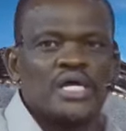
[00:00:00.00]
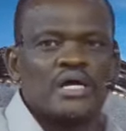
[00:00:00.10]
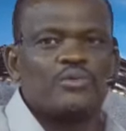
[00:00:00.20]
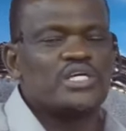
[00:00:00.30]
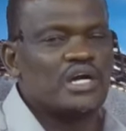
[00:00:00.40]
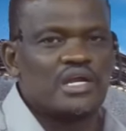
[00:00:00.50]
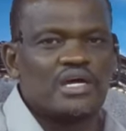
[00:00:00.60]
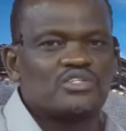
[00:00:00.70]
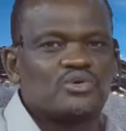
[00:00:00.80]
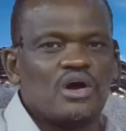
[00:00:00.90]
We are
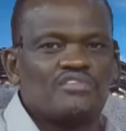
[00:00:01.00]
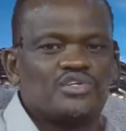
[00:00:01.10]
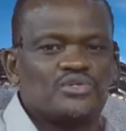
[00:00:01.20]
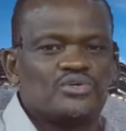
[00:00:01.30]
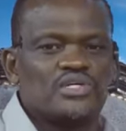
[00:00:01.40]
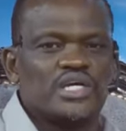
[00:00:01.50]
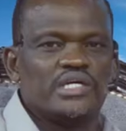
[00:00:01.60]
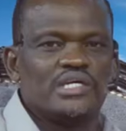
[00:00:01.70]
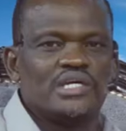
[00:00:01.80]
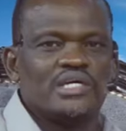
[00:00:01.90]
glad to have you
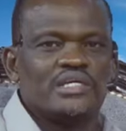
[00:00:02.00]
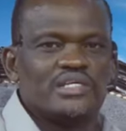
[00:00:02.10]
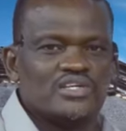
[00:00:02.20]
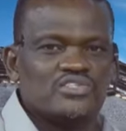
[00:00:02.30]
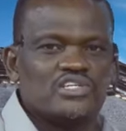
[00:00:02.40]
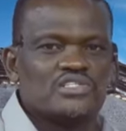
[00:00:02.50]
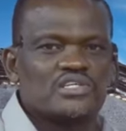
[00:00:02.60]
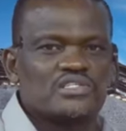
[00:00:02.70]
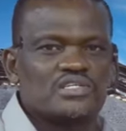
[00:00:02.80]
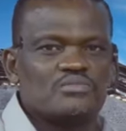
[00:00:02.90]
today. In
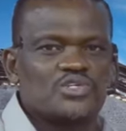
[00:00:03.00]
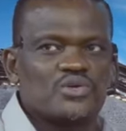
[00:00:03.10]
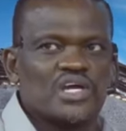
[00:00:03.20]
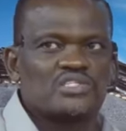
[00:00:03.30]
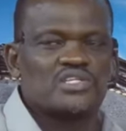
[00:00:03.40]
Jesus' name, see you next